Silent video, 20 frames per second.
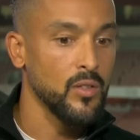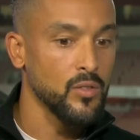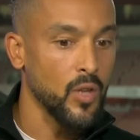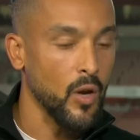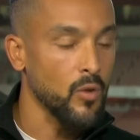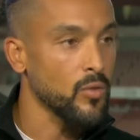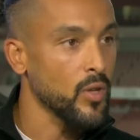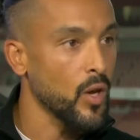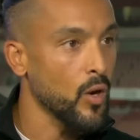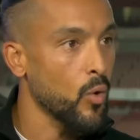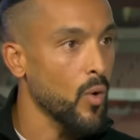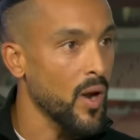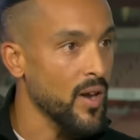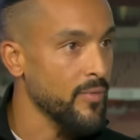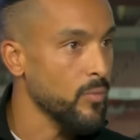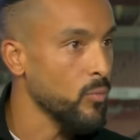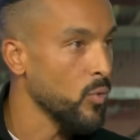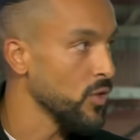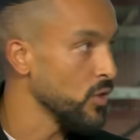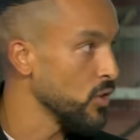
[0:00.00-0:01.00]
don't go away
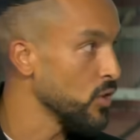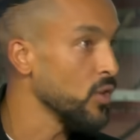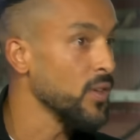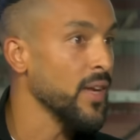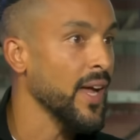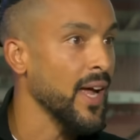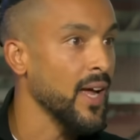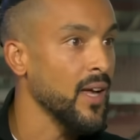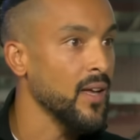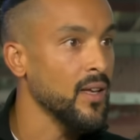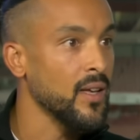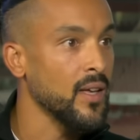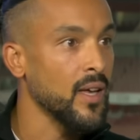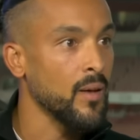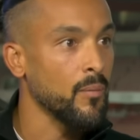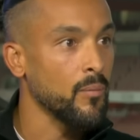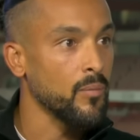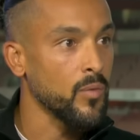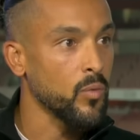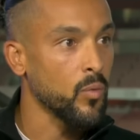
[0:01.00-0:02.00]
from what you're good at.
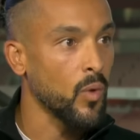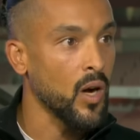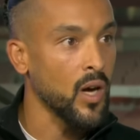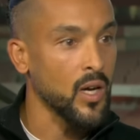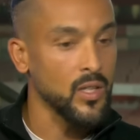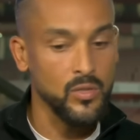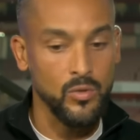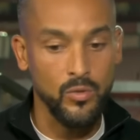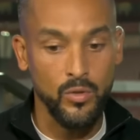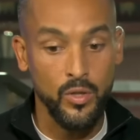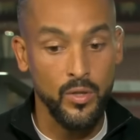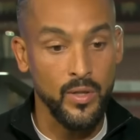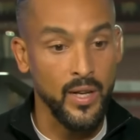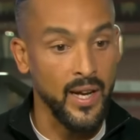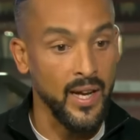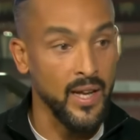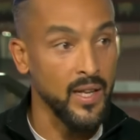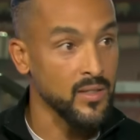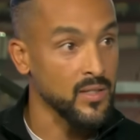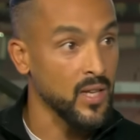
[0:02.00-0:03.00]
And what Arsenal are good
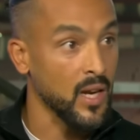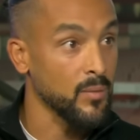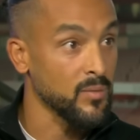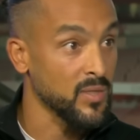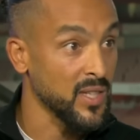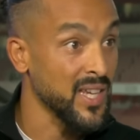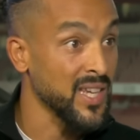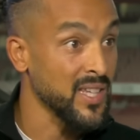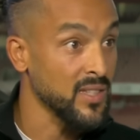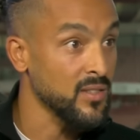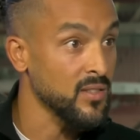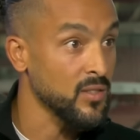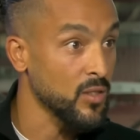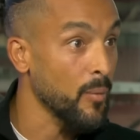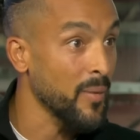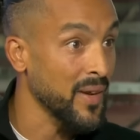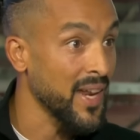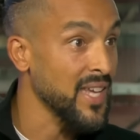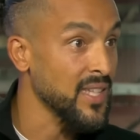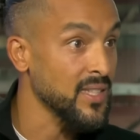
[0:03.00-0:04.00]
at times is
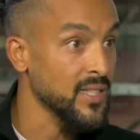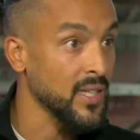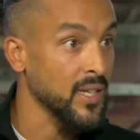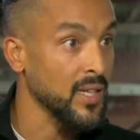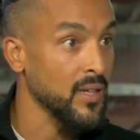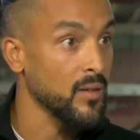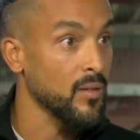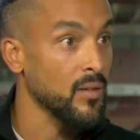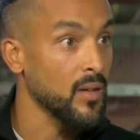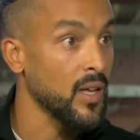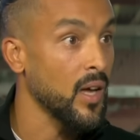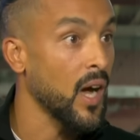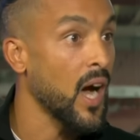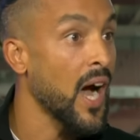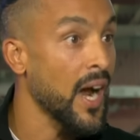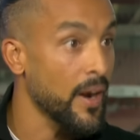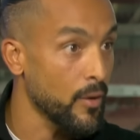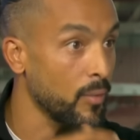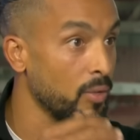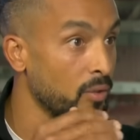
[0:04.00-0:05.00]
dominating
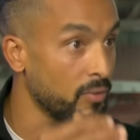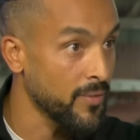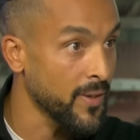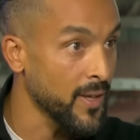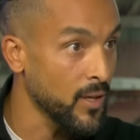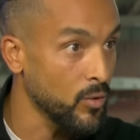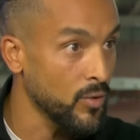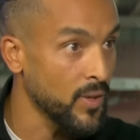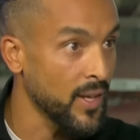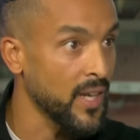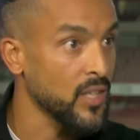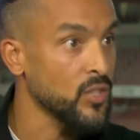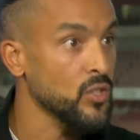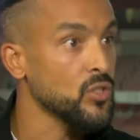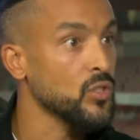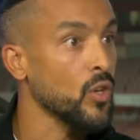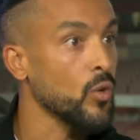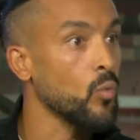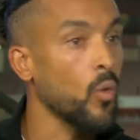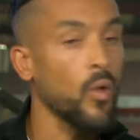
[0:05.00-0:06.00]
higher up the field. And I
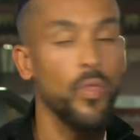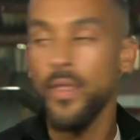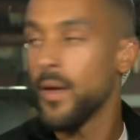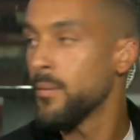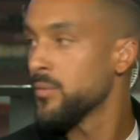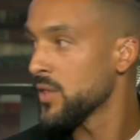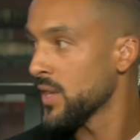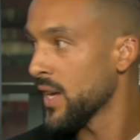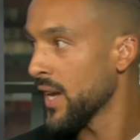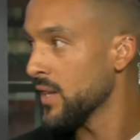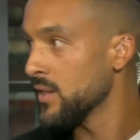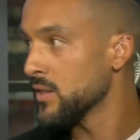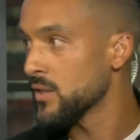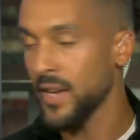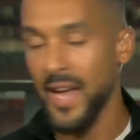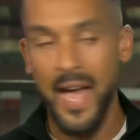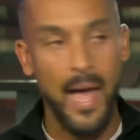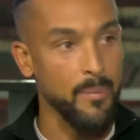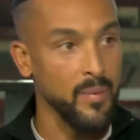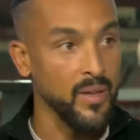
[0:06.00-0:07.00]
just don't want them to get
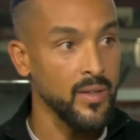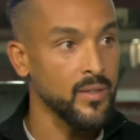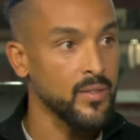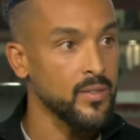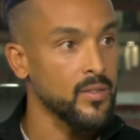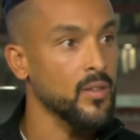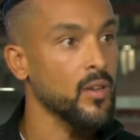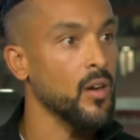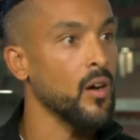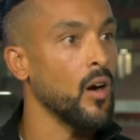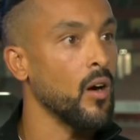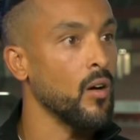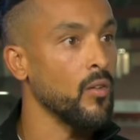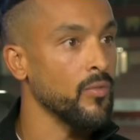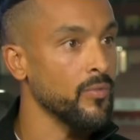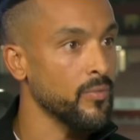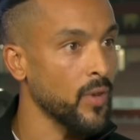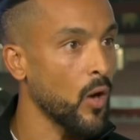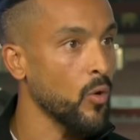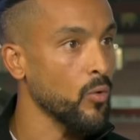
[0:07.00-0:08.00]
into habits
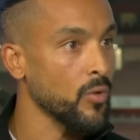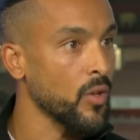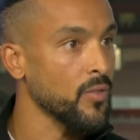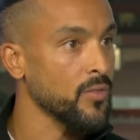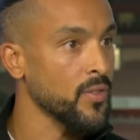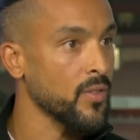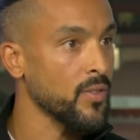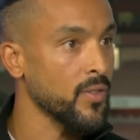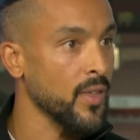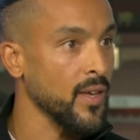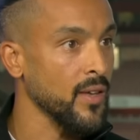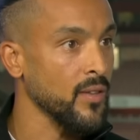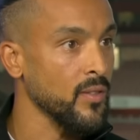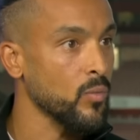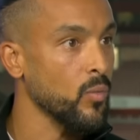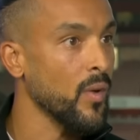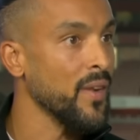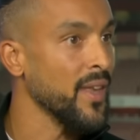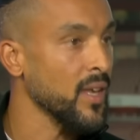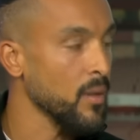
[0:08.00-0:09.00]
of holding on to
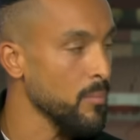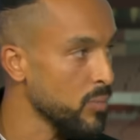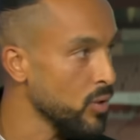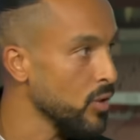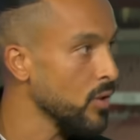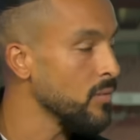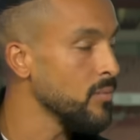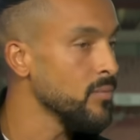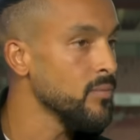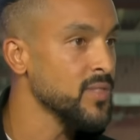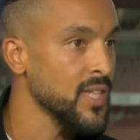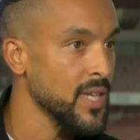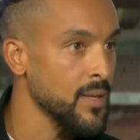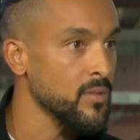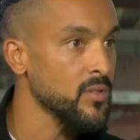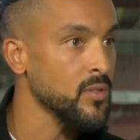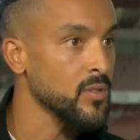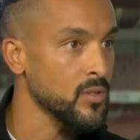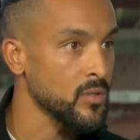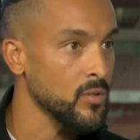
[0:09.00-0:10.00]
things when they can put
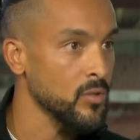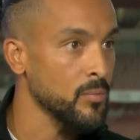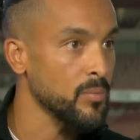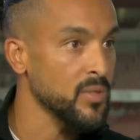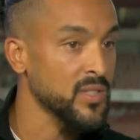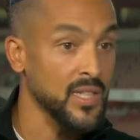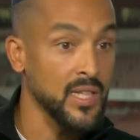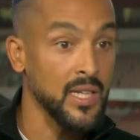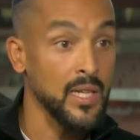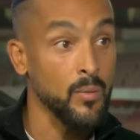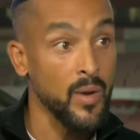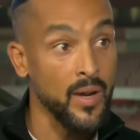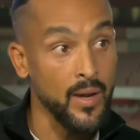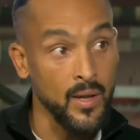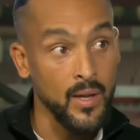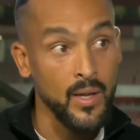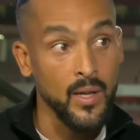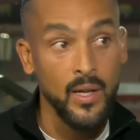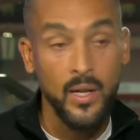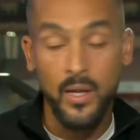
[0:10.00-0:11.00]
teams to the sword, particularly when
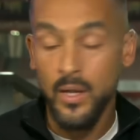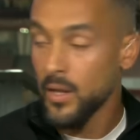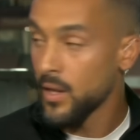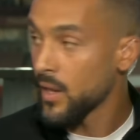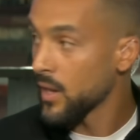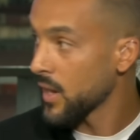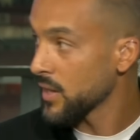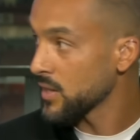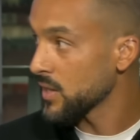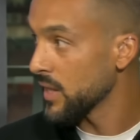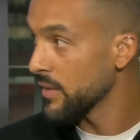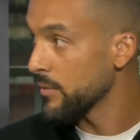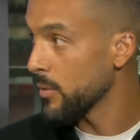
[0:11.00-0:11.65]
the likes of